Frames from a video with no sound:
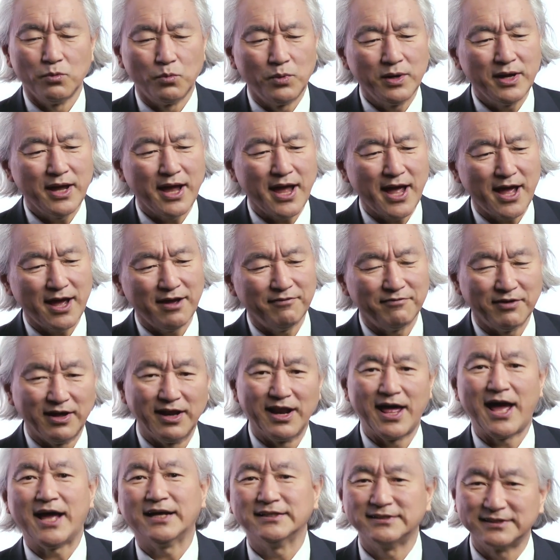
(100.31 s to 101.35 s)
We have
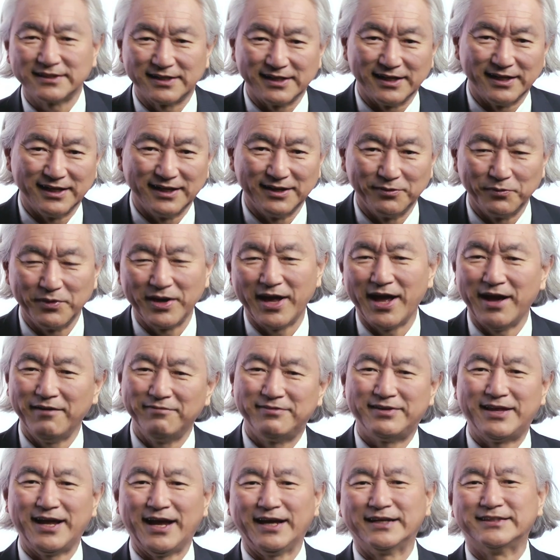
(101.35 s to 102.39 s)
Alaska, we
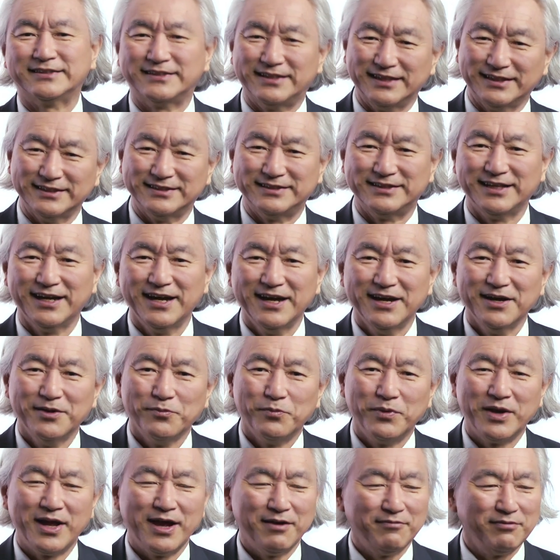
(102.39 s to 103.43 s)
have Texas,
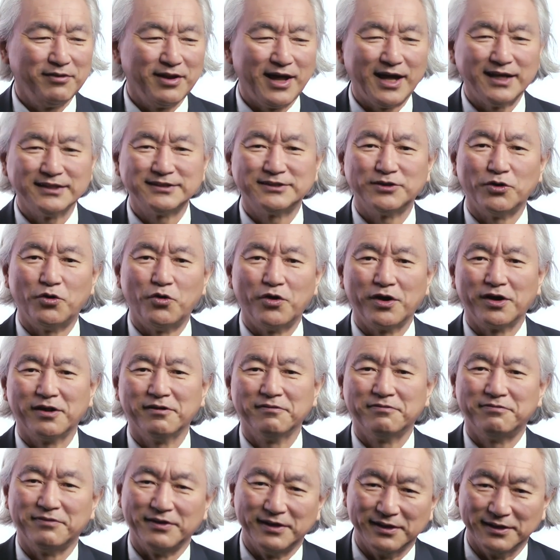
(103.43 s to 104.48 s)
we have lots of
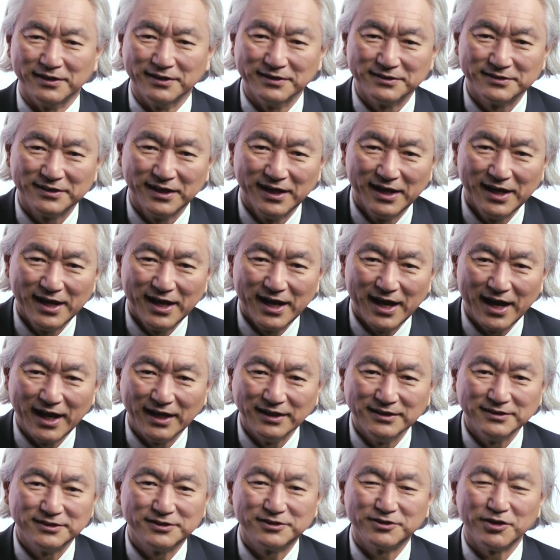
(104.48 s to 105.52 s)
oil fields,
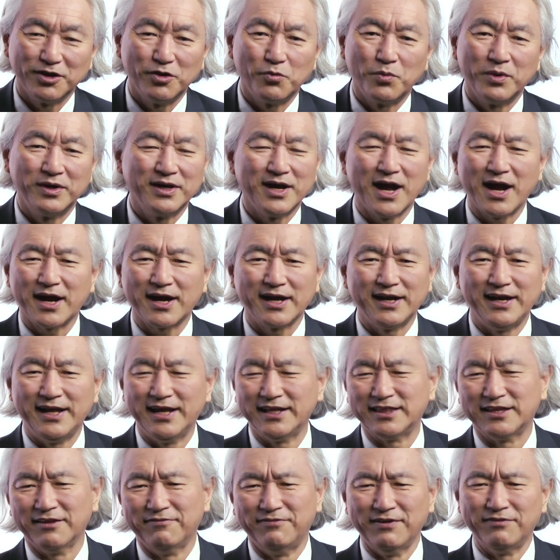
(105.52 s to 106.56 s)
and so we're not going to
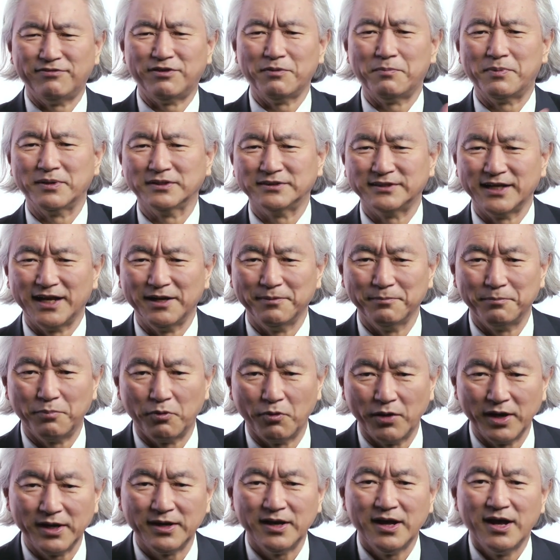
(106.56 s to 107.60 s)
hit the 50%
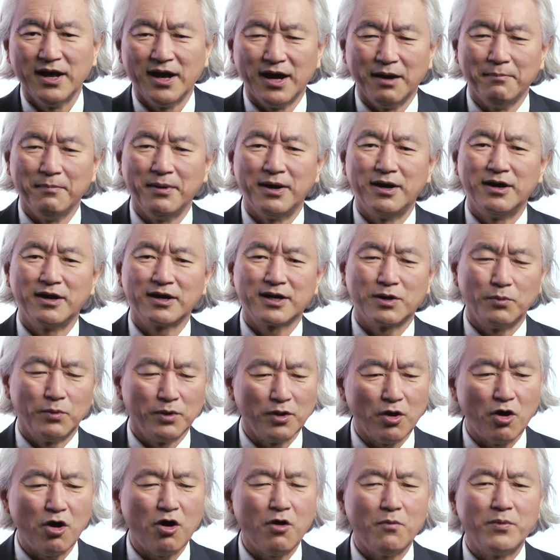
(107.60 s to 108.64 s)
point. America
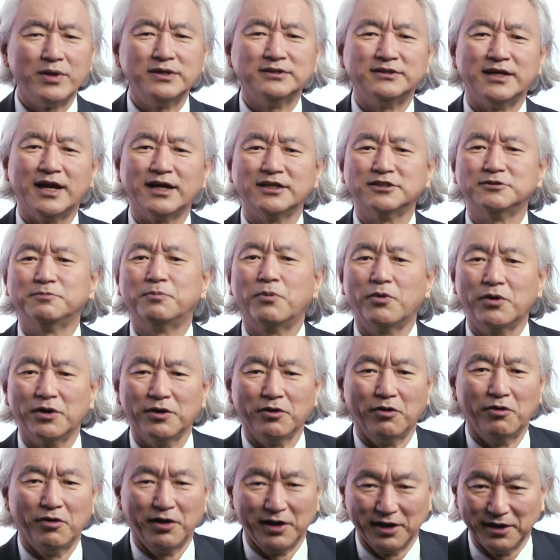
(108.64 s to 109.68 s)
will always
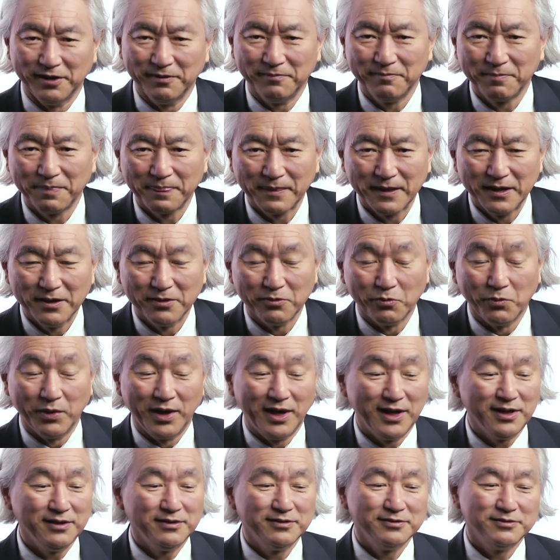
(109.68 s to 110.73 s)
export oil.
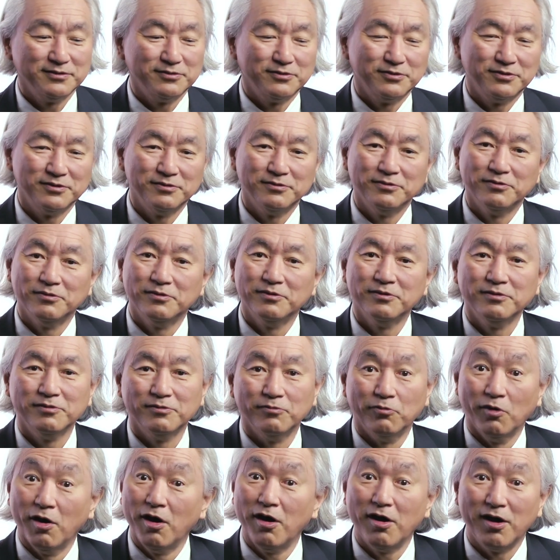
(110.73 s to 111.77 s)
Well,
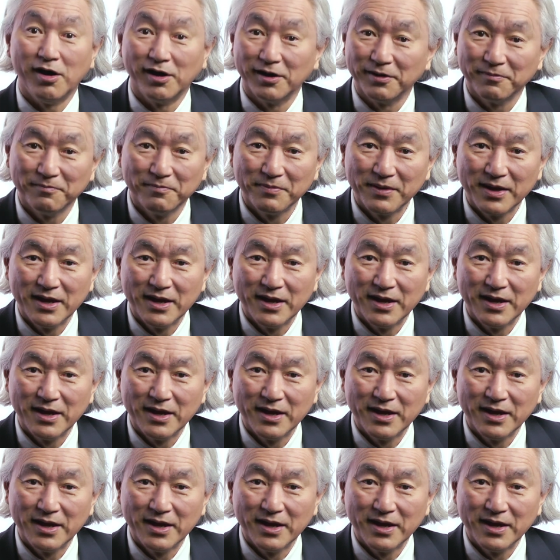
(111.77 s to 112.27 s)
wrong.